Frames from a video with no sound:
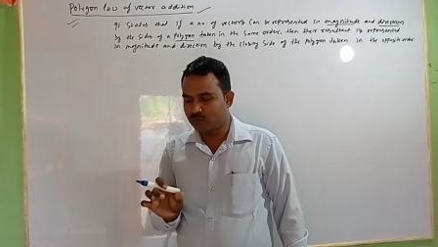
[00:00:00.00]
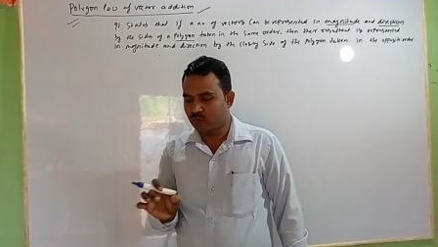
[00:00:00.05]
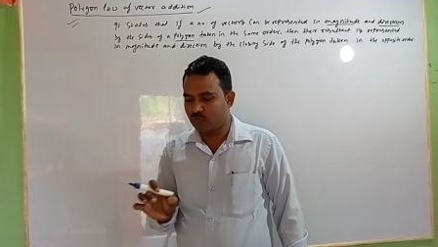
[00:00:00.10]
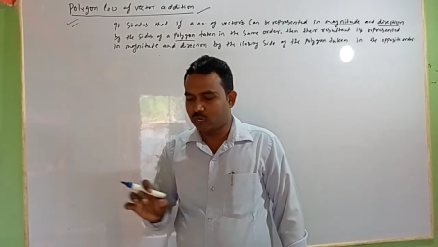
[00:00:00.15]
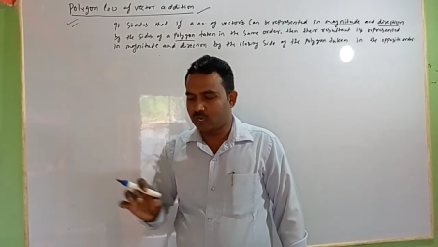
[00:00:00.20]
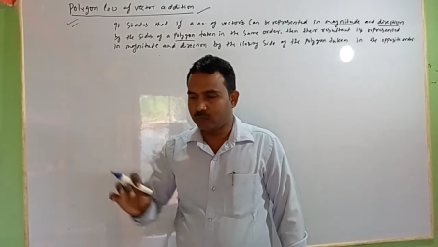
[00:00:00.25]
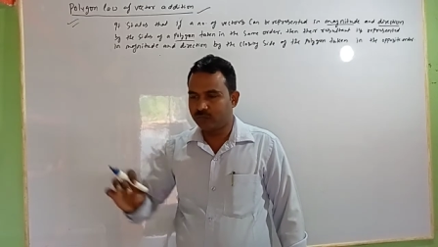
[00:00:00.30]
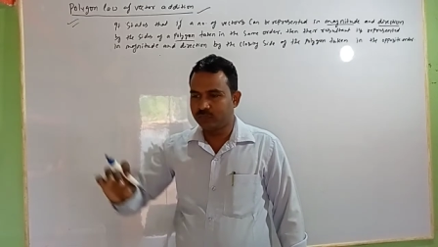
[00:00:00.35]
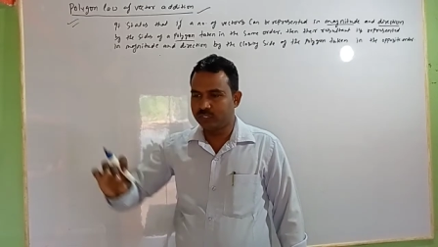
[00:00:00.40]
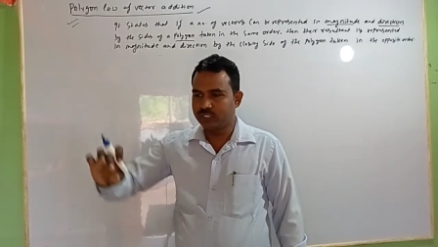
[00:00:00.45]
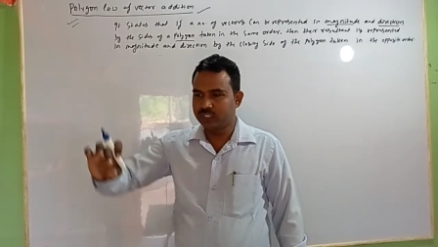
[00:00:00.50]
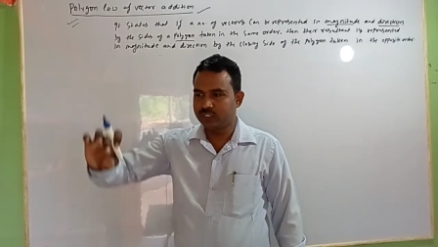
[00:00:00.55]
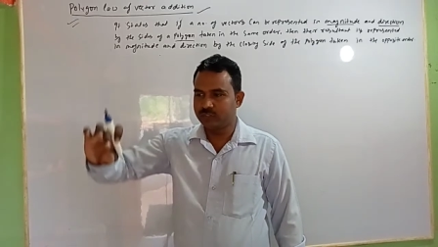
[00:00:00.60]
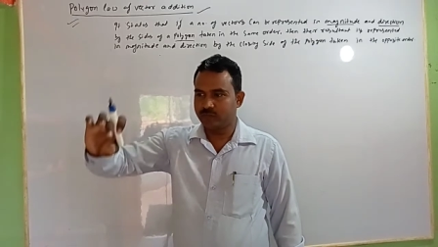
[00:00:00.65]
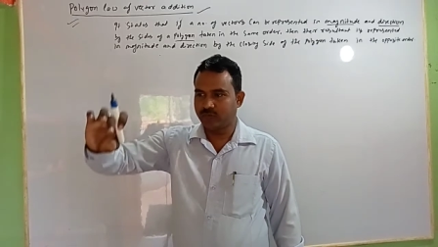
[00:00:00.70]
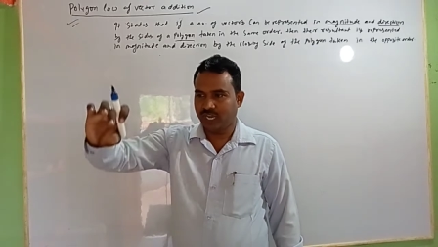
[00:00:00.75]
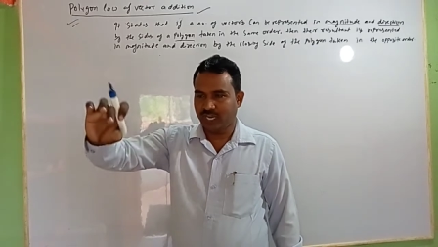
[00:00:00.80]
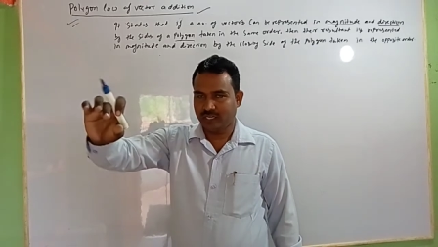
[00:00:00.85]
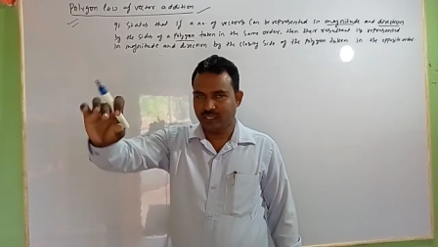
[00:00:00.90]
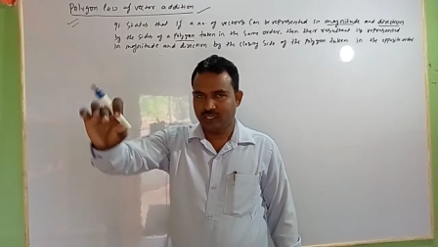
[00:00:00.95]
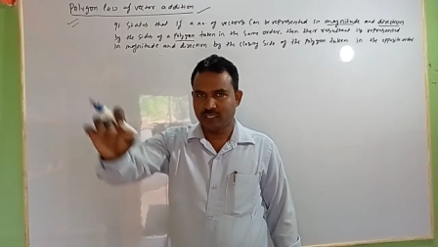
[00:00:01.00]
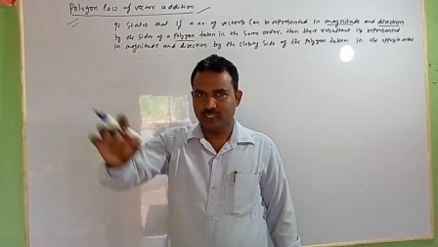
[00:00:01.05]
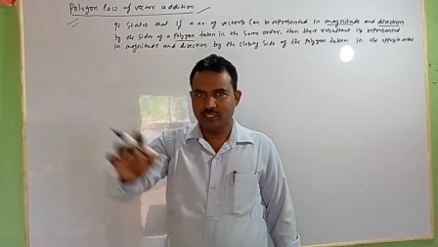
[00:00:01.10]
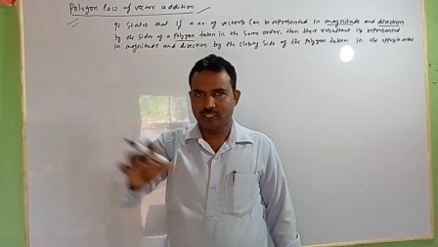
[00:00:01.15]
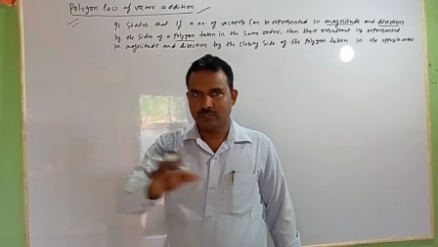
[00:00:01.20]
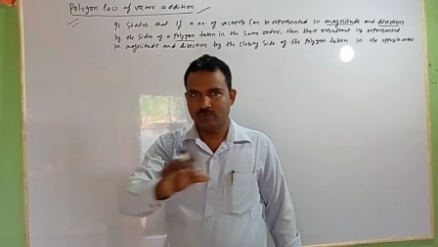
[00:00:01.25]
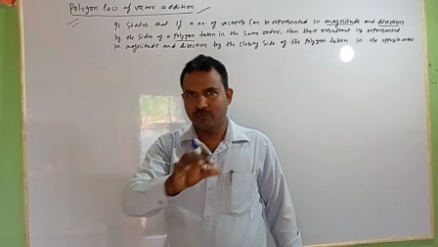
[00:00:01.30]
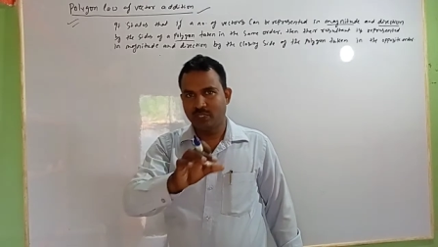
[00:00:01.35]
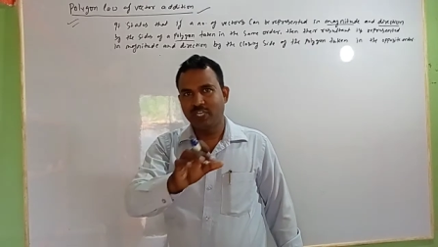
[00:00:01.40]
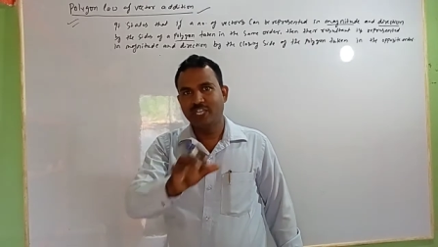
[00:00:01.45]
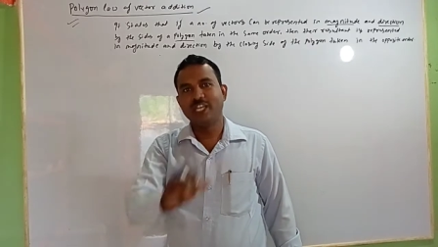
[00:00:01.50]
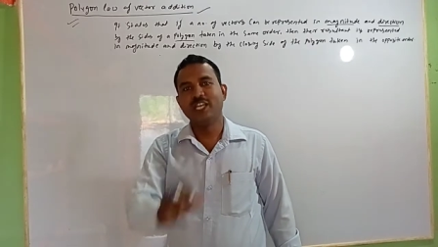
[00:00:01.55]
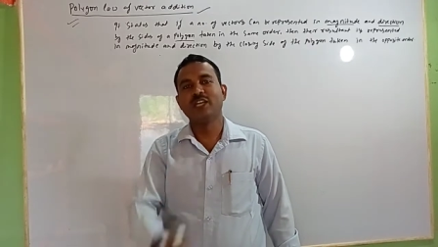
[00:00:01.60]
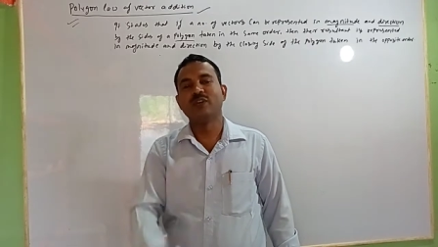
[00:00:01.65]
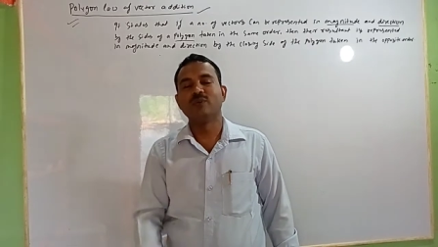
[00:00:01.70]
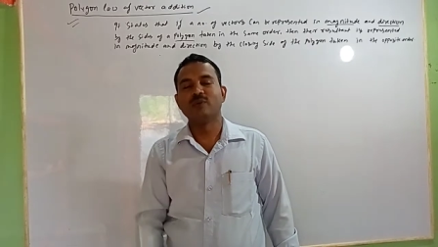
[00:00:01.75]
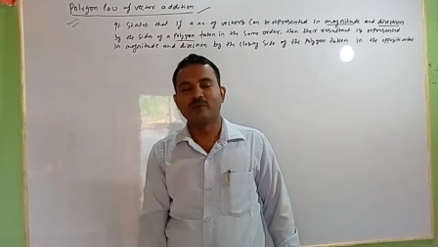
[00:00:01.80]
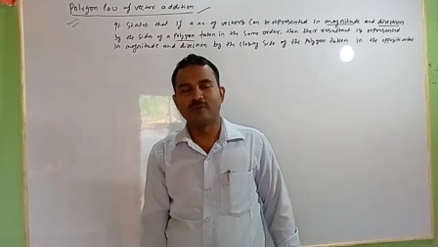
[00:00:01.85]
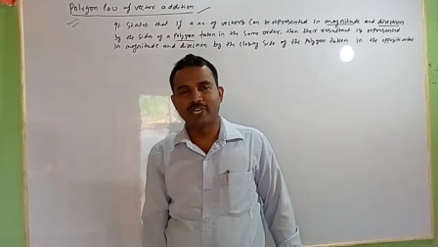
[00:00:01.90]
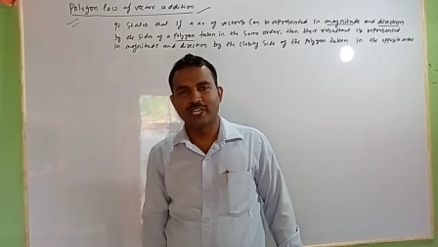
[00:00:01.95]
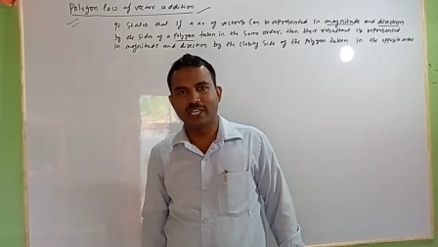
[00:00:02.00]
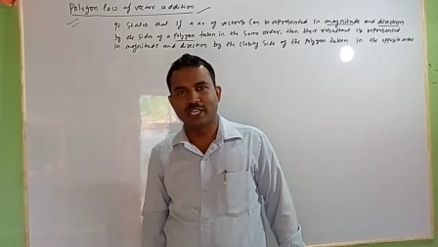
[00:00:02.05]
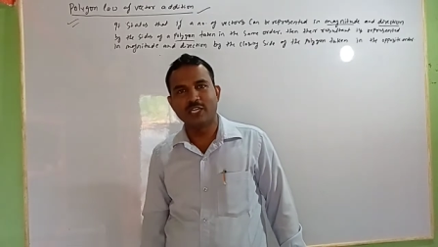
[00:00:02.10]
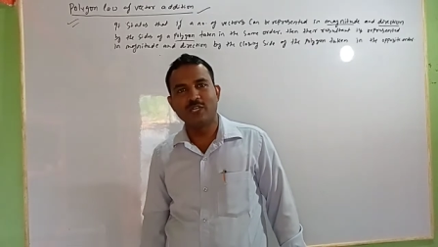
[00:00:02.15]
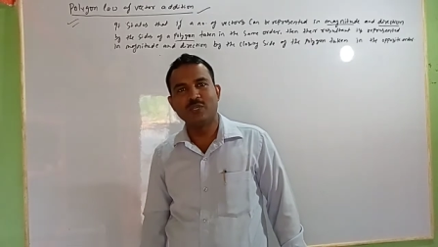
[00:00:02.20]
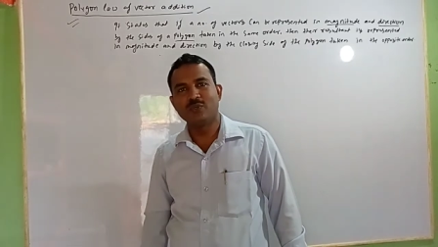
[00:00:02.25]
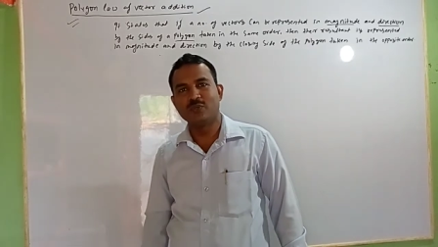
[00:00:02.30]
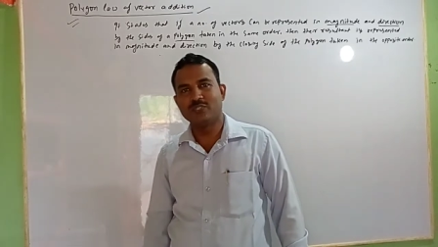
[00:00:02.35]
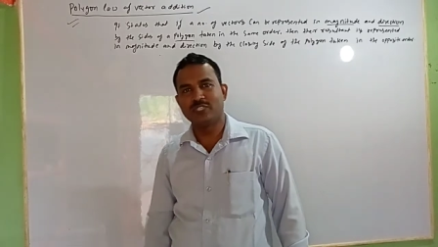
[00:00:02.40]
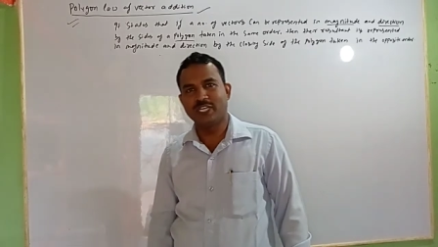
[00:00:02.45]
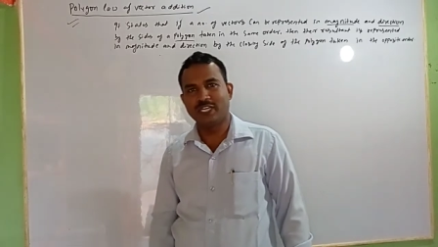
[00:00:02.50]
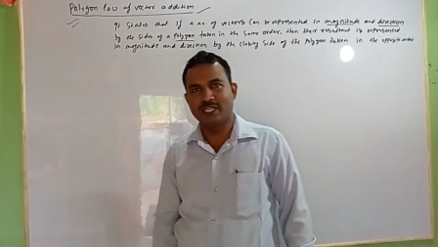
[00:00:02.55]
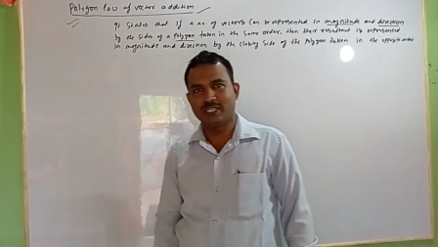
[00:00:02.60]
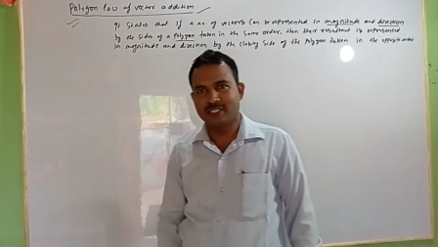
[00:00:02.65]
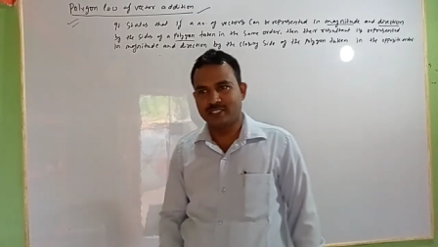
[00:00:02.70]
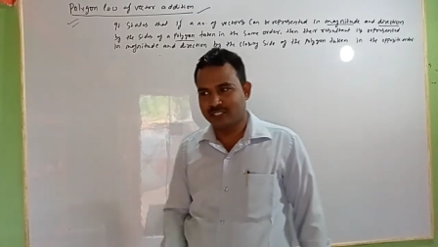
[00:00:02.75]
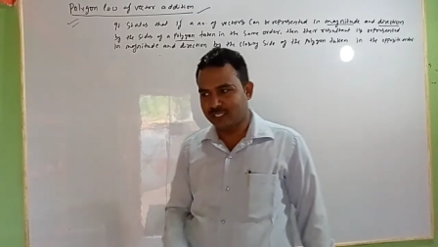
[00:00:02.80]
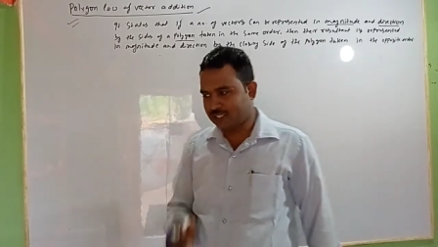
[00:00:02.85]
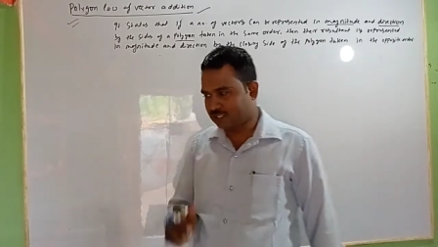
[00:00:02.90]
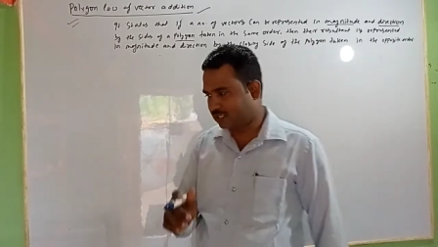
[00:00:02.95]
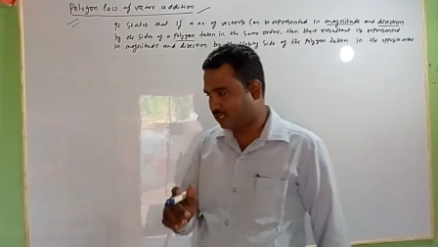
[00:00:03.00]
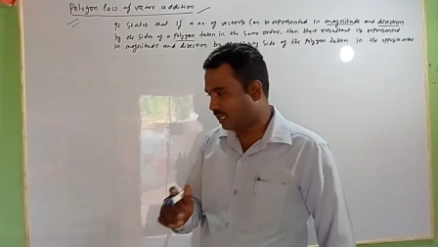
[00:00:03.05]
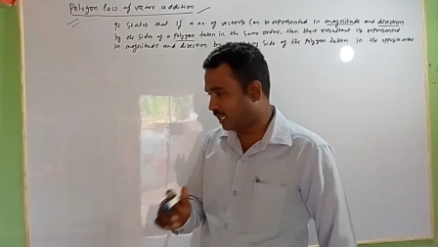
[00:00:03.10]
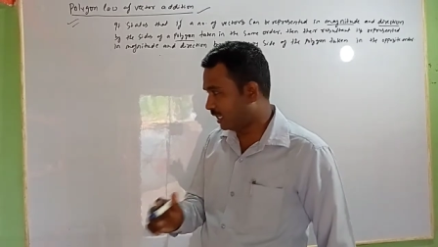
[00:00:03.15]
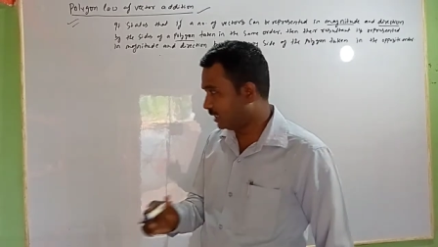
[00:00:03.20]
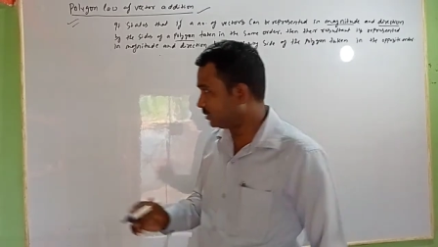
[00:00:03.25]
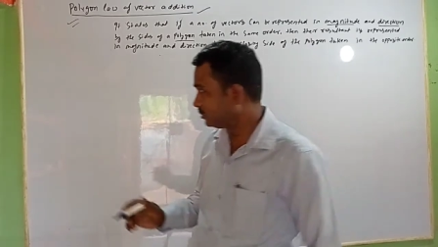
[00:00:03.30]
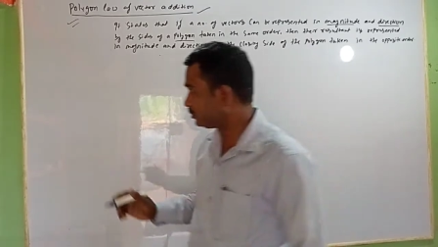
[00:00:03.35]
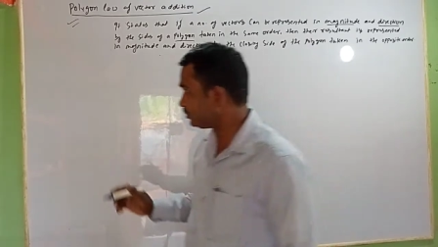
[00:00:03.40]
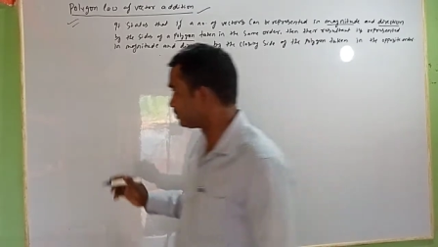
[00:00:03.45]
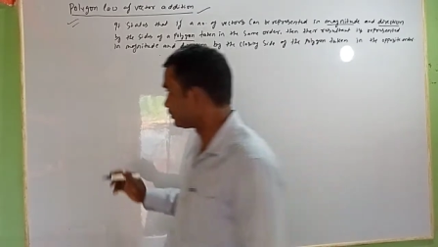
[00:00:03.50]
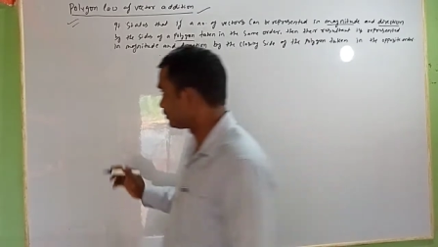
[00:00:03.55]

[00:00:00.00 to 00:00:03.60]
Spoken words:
of these vectors will equivalent to that. Just like